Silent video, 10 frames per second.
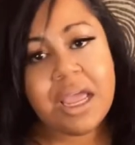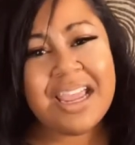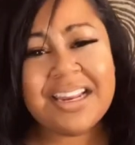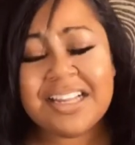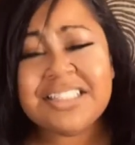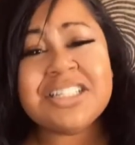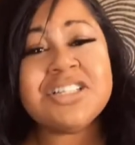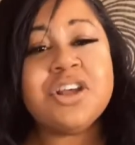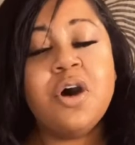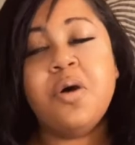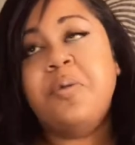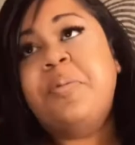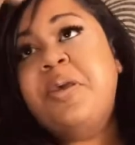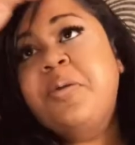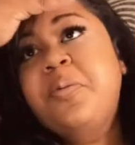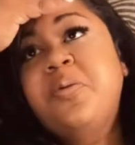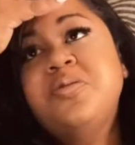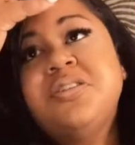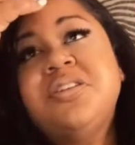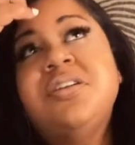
And I just hope people,